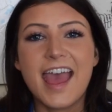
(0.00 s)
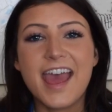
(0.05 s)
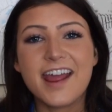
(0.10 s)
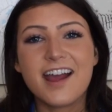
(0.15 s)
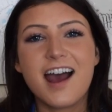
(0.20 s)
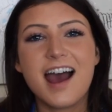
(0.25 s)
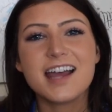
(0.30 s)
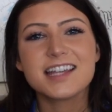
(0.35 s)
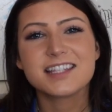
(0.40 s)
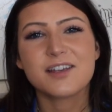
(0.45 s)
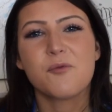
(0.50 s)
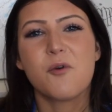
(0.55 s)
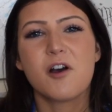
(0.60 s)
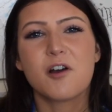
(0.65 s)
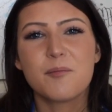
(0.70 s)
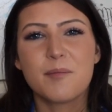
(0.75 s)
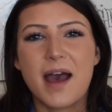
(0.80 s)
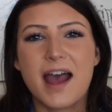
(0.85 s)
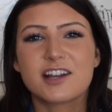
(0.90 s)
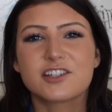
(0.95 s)
Guys, and
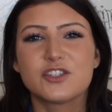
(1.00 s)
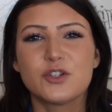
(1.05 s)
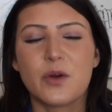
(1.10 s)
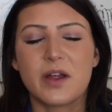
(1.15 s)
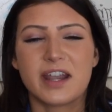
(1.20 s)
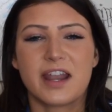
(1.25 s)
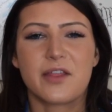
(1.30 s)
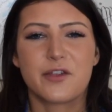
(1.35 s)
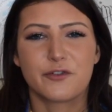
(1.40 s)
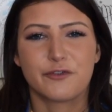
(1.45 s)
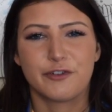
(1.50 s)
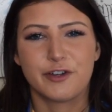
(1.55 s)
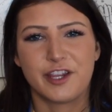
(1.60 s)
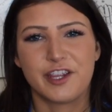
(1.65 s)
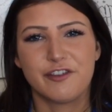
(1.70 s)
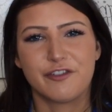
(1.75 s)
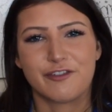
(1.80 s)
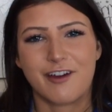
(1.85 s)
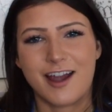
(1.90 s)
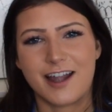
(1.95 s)
welcome back to another
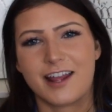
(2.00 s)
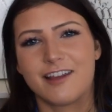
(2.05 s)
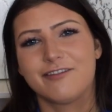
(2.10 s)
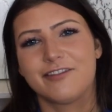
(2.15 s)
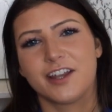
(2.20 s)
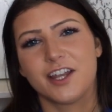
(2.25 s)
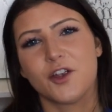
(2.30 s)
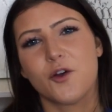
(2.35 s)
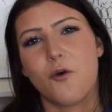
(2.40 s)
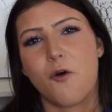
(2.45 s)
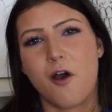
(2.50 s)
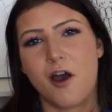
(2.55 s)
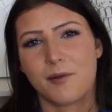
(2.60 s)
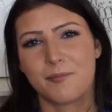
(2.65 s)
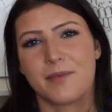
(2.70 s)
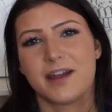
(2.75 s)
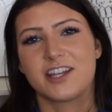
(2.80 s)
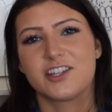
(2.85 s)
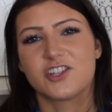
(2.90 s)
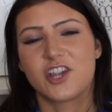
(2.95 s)
Freaky Friday video
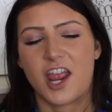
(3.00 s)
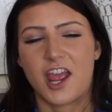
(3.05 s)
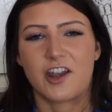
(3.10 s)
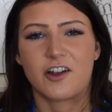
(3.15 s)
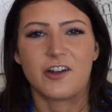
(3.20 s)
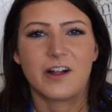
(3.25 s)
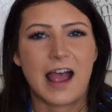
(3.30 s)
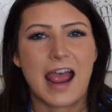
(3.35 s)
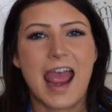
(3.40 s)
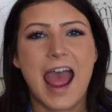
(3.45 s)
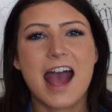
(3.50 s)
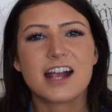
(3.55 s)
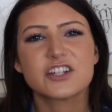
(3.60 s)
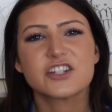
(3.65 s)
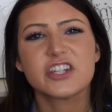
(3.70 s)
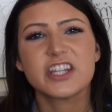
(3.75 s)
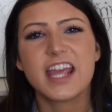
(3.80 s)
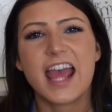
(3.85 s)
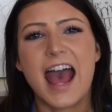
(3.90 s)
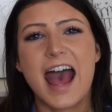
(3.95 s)
on my channel. I
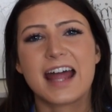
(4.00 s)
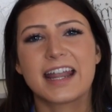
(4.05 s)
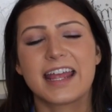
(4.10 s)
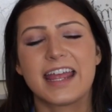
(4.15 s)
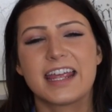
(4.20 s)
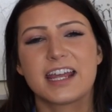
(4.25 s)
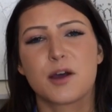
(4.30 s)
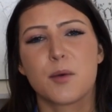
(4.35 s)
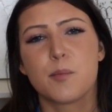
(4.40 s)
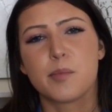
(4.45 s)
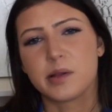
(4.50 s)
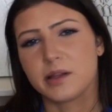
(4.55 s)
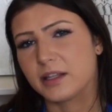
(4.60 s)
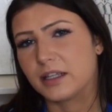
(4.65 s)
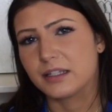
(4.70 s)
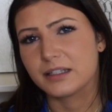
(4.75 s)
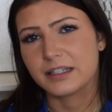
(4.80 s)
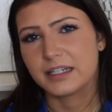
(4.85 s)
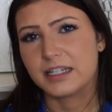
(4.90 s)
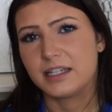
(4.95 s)
actually had a
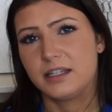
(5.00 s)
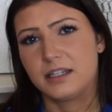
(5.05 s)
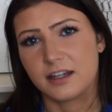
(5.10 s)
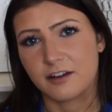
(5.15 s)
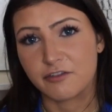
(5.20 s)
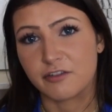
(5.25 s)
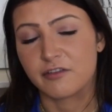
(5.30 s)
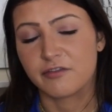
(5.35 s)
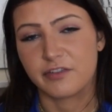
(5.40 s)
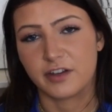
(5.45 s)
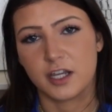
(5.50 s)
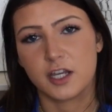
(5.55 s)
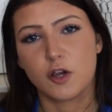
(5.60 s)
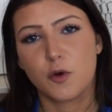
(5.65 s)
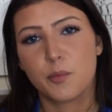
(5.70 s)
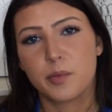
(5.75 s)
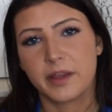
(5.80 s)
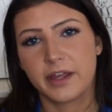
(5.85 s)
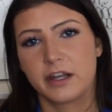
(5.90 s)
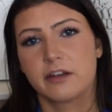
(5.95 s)
completely different video
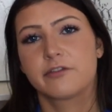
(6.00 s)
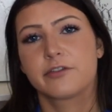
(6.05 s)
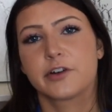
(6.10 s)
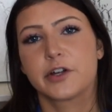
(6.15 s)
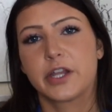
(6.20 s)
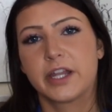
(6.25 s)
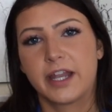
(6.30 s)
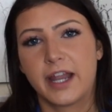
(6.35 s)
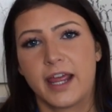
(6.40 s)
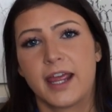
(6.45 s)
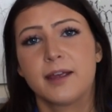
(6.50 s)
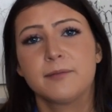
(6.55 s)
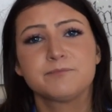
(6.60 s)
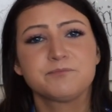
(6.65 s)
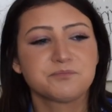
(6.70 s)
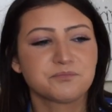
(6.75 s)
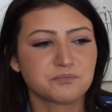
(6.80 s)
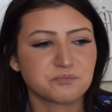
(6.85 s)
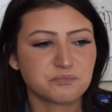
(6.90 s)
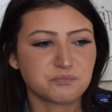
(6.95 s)
planned for
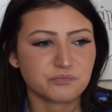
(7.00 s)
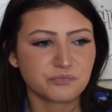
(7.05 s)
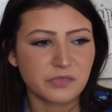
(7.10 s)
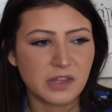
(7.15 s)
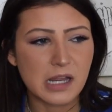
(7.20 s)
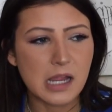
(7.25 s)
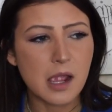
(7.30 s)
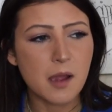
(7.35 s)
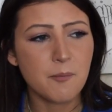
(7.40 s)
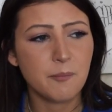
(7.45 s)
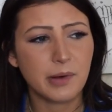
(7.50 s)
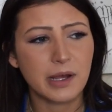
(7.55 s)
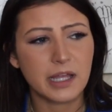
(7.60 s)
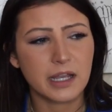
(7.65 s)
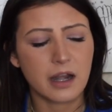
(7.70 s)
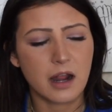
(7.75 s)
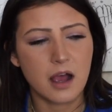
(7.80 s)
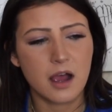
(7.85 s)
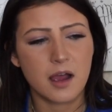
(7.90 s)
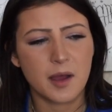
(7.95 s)
today,
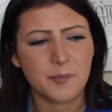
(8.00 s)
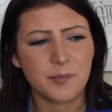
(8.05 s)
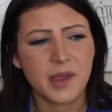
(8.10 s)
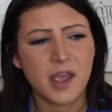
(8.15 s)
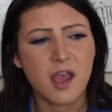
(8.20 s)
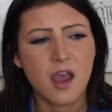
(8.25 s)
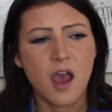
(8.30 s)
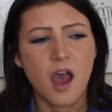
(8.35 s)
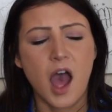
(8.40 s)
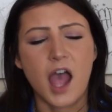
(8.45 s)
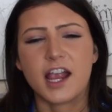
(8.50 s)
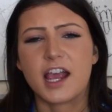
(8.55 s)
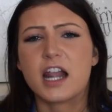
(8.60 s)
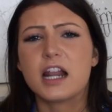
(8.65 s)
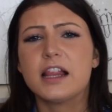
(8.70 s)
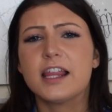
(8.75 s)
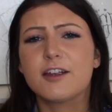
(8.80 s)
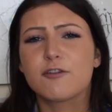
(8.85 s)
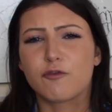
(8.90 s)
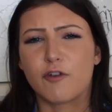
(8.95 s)
but I
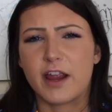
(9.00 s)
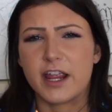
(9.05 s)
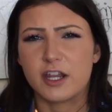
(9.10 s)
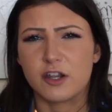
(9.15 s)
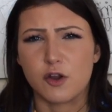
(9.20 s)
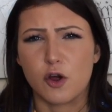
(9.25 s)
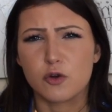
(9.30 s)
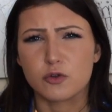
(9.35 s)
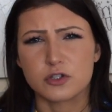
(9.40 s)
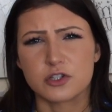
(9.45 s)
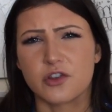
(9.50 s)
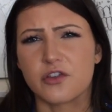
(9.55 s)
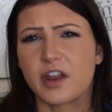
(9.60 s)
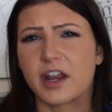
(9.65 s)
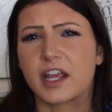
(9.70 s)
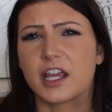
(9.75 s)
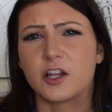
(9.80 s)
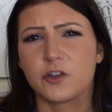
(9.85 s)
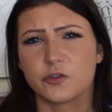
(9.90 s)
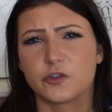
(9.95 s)
kind of like write notes so that
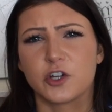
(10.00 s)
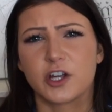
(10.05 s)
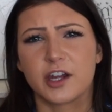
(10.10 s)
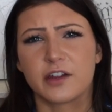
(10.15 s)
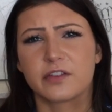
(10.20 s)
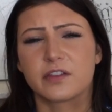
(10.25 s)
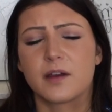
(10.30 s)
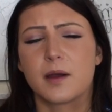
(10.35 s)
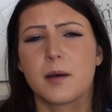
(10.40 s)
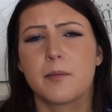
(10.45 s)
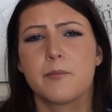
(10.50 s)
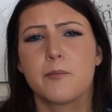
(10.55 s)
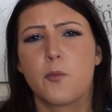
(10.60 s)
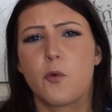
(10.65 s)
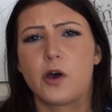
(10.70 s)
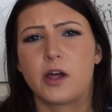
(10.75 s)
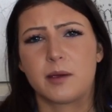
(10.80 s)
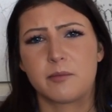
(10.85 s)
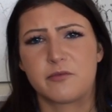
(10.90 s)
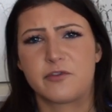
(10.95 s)
I can look at them
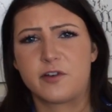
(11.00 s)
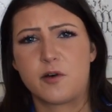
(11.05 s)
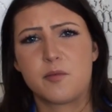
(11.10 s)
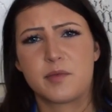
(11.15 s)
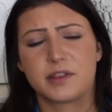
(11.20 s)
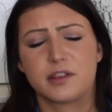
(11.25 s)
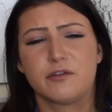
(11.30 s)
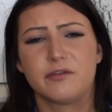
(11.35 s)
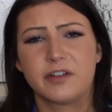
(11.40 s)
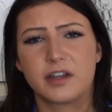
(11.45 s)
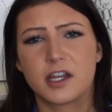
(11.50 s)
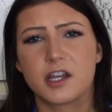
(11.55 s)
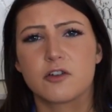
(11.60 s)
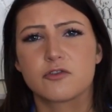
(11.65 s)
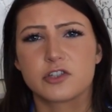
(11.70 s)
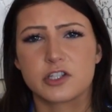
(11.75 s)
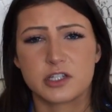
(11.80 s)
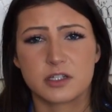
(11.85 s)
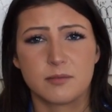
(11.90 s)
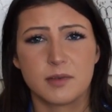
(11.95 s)
while I'm filming the video
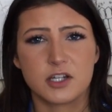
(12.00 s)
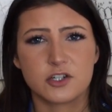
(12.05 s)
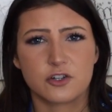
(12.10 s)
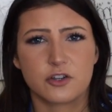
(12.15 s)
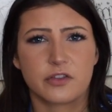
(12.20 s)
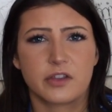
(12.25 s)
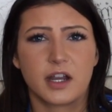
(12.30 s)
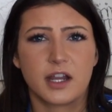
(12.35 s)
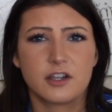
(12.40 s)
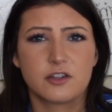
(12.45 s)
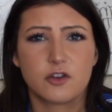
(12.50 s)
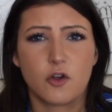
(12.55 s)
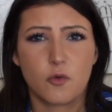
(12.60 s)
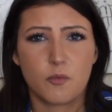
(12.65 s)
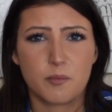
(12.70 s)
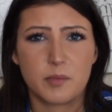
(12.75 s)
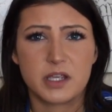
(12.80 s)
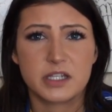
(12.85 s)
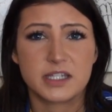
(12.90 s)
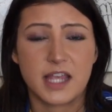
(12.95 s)
just to make sure that I
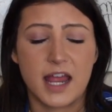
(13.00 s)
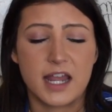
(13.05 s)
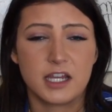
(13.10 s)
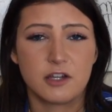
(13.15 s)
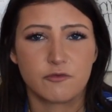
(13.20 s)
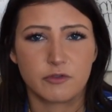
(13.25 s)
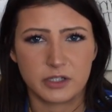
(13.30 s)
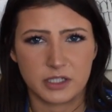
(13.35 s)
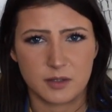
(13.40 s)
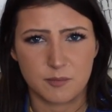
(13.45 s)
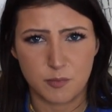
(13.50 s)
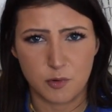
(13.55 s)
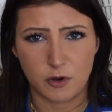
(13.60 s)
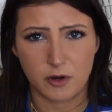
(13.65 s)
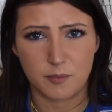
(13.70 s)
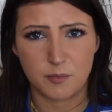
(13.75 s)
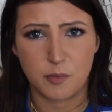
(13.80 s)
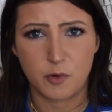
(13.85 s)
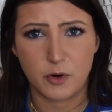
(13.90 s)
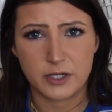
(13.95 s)
don't miss any really
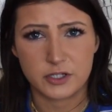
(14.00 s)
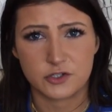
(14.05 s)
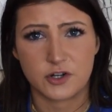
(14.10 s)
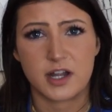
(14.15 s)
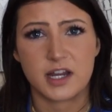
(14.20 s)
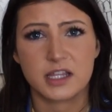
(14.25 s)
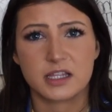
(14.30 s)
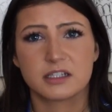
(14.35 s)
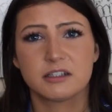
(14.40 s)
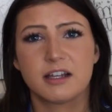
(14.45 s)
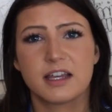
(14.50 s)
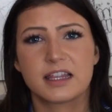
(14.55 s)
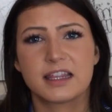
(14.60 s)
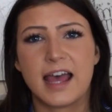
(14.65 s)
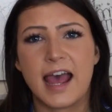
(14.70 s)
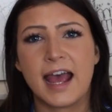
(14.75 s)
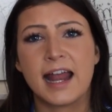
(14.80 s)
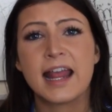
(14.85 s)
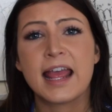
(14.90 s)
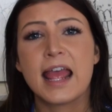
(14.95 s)
important points or anything like
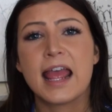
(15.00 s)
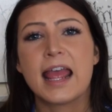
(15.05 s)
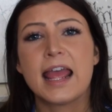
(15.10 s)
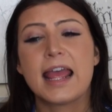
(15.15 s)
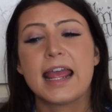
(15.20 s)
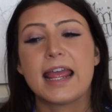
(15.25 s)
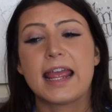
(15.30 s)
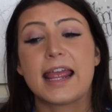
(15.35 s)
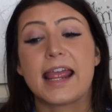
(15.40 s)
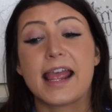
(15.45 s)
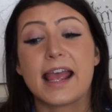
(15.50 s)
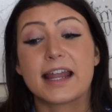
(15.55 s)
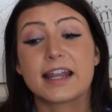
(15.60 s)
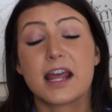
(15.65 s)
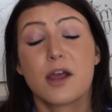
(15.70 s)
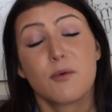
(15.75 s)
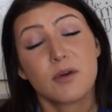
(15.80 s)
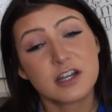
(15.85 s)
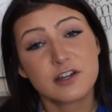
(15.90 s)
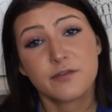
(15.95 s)
that. And
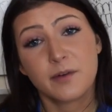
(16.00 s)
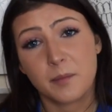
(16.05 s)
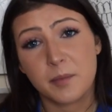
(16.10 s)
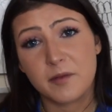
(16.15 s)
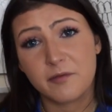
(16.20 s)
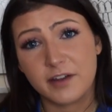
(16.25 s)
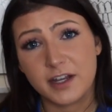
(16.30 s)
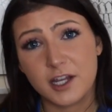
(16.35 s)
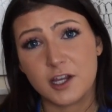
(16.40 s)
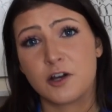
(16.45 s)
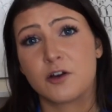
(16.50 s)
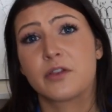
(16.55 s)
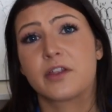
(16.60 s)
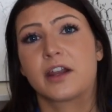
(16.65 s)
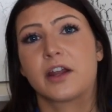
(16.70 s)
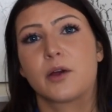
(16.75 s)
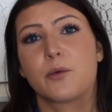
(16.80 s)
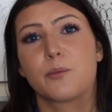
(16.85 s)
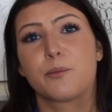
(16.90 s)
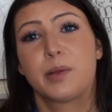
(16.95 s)
I went to film the video
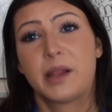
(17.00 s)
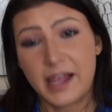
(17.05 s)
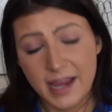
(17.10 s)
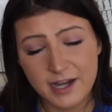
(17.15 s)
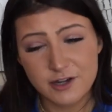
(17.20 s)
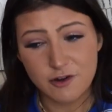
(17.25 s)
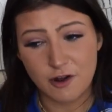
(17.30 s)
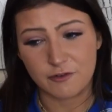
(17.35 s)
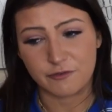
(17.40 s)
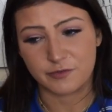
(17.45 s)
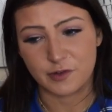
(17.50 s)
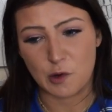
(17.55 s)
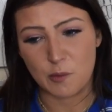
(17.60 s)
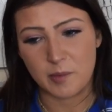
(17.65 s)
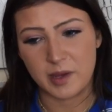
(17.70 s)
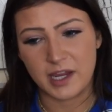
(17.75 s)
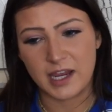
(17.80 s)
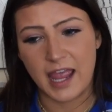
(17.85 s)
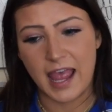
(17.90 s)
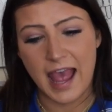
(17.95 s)
that I planned on
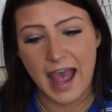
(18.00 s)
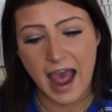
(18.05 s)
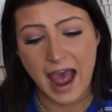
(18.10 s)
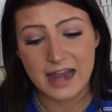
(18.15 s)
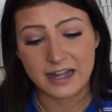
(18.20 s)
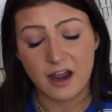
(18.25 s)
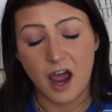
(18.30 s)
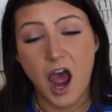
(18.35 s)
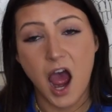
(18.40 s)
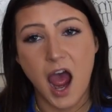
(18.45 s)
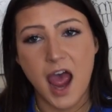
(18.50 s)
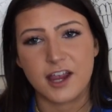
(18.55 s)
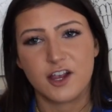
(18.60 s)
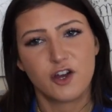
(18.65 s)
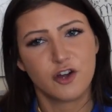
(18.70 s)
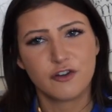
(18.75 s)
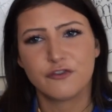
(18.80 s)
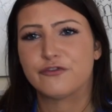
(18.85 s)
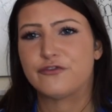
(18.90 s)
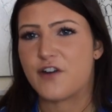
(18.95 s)
filming and I
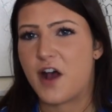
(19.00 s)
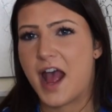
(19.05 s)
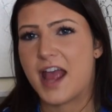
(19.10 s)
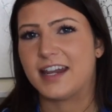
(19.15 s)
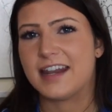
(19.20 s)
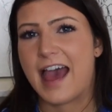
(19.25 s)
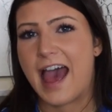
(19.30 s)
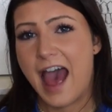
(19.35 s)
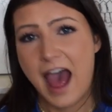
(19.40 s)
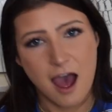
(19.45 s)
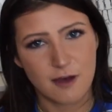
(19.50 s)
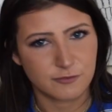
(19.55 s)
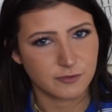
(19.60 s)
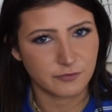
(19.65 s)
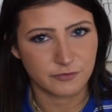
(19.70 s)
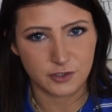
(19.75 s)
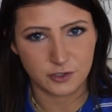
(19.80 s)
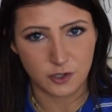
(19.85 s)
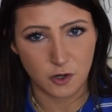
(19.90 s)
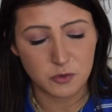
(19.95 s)
couldn't find half
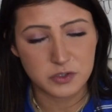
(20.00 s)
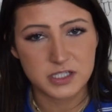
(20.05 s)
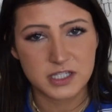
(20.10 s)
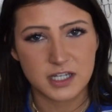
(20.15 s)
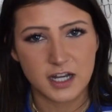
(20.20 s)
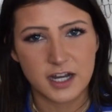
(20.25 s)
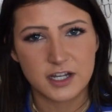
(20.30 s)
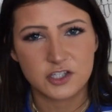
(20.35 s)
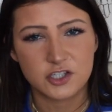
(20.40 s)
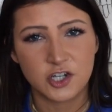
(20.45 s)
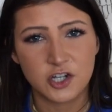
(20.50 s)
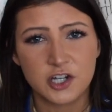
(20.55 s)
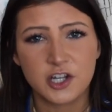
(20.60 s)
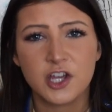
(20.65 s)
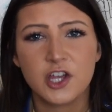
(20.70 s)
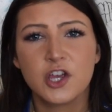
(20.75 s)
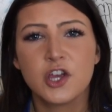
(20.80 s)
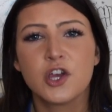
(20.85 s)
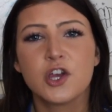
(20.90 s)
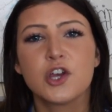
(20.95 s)
of the notes that I took.